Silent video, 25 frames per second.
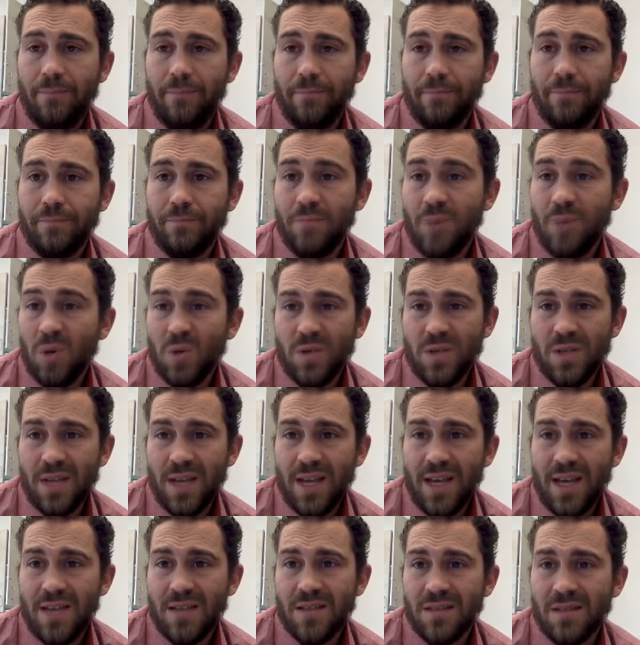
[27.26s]
most
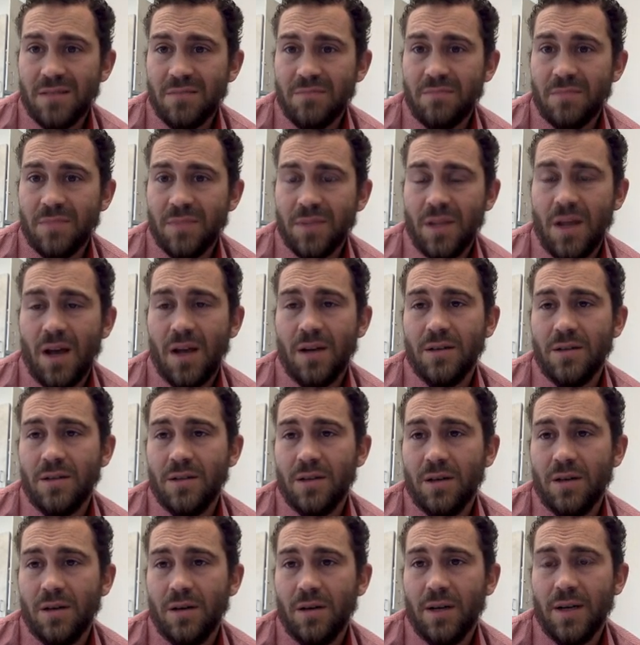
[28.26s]
days.
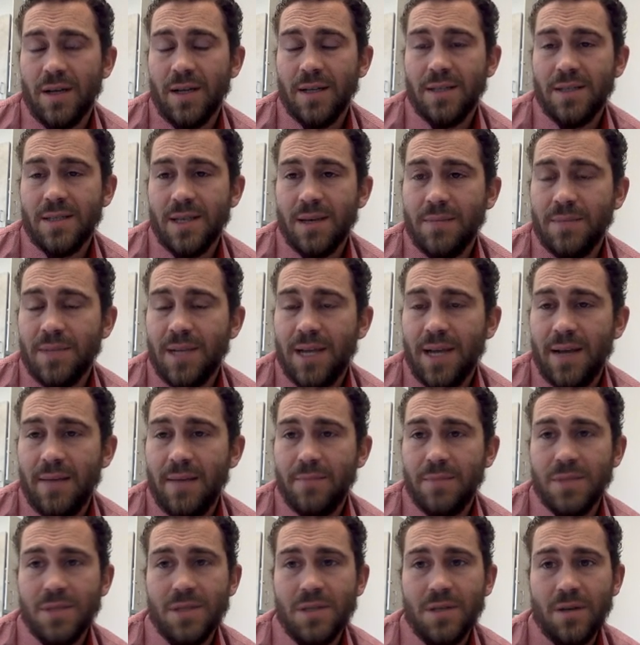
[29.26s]

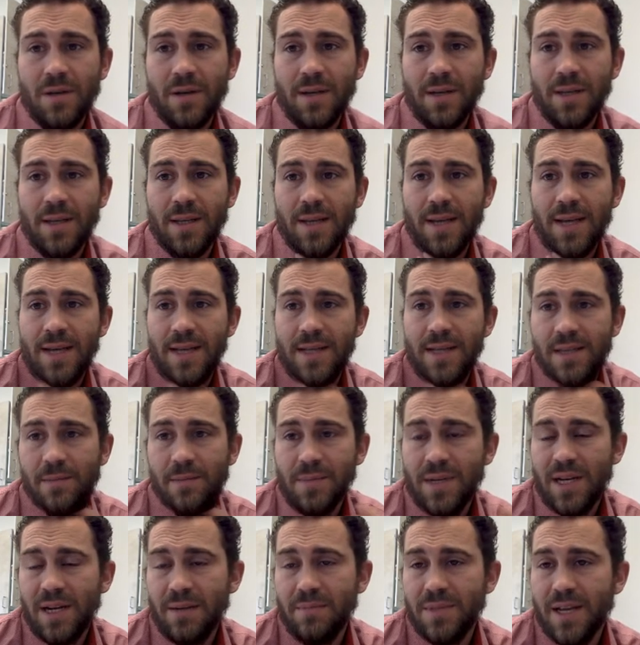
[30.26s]
Sometimes during the day,
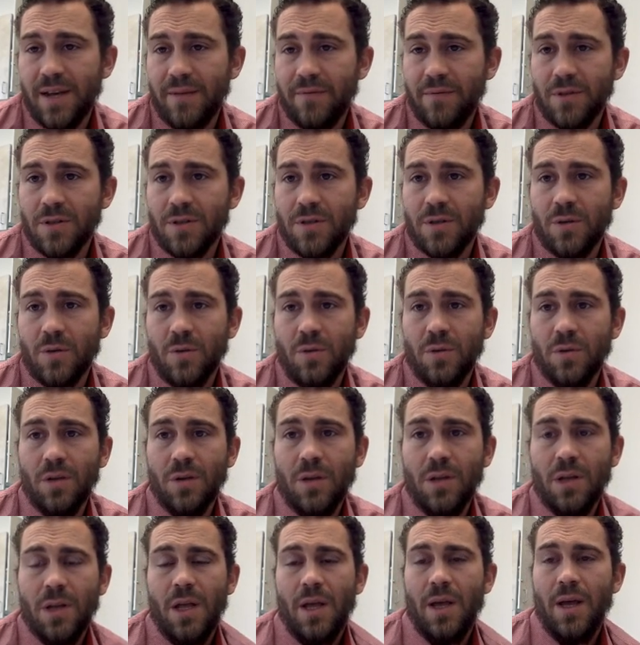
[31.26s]
sometimes after
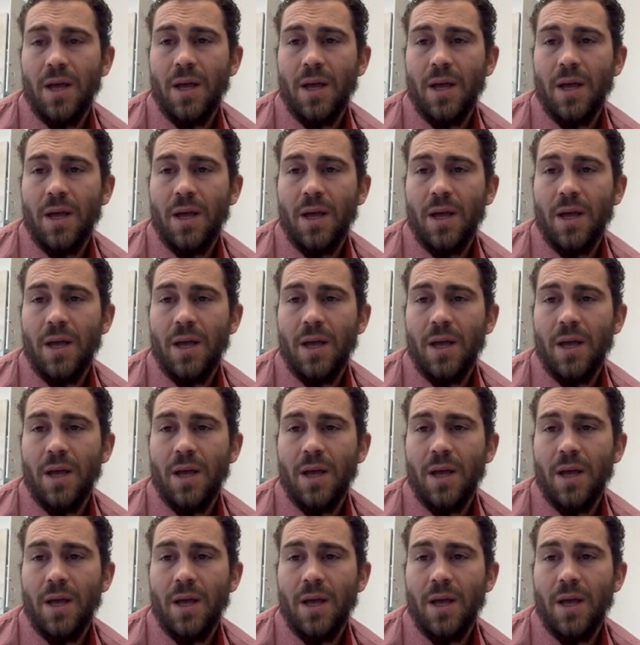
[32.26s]
school.